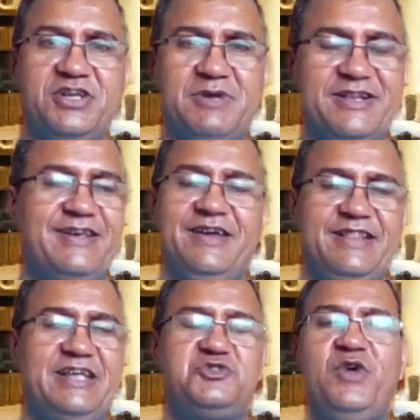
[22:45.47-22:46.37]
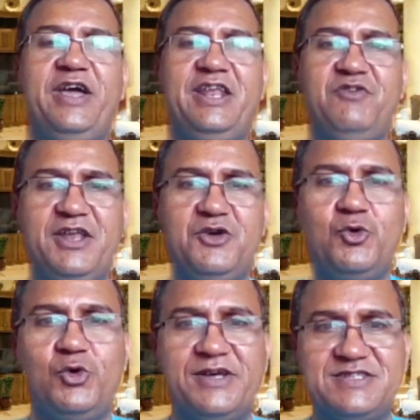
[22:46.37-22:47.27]
but that's very, very
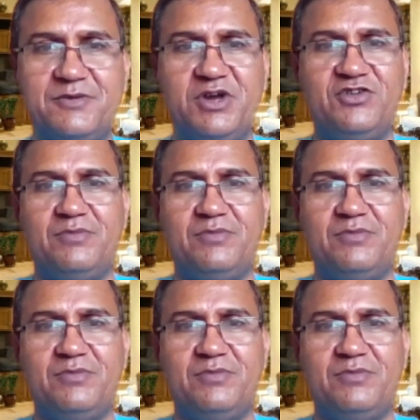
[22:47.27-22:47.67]
crude estimation,